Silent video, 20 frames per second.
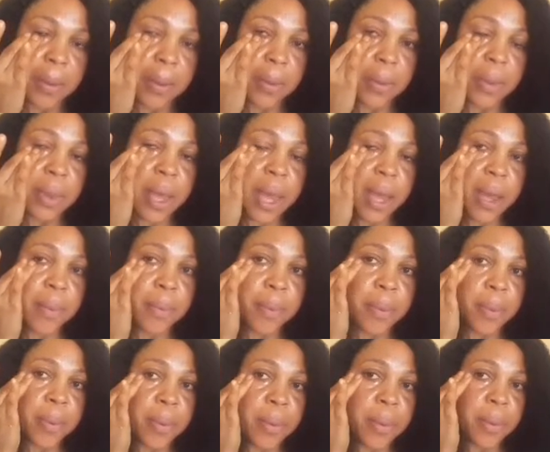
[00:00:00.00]
You dab,
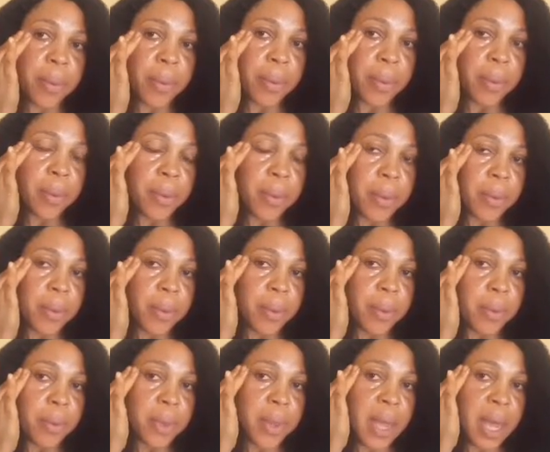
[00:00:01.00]

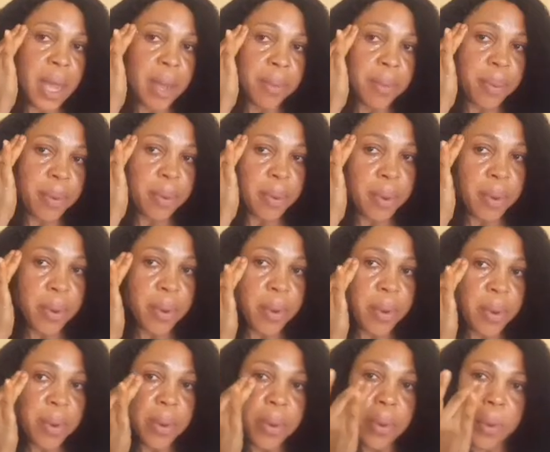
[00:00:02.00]
you dab,
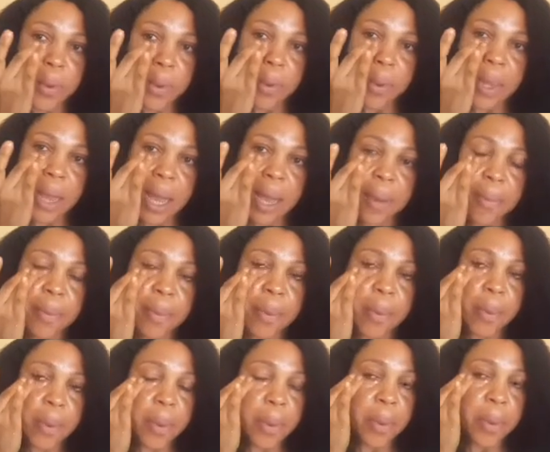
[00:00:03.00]
you dab,
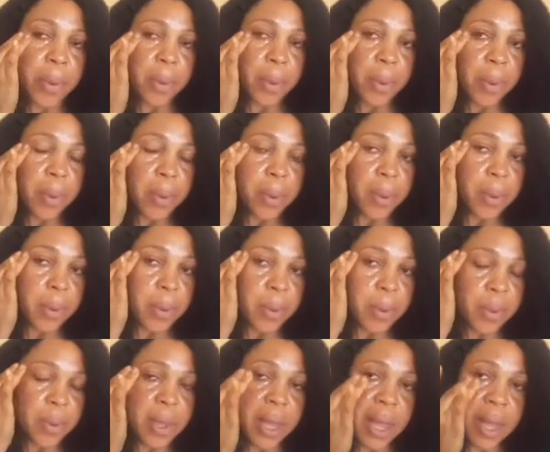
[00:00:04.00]

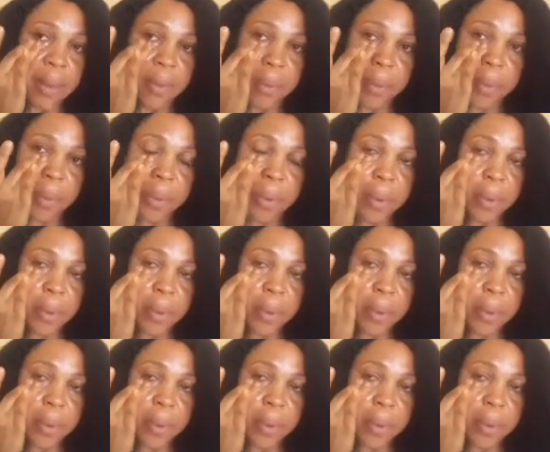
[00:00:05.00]
you dab.